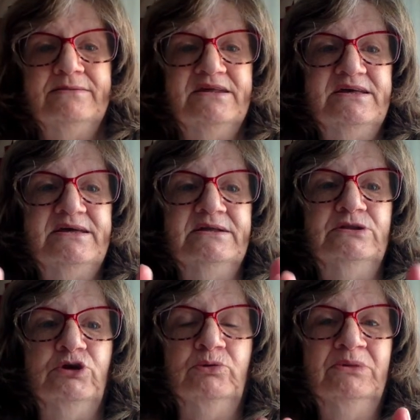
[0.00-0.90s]
The
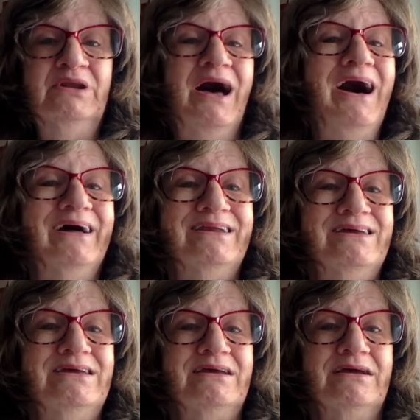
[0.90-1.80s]

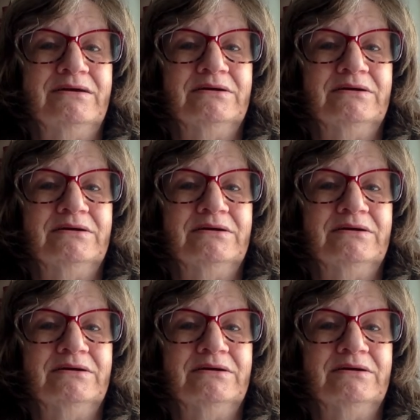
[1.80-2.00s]
Illuminati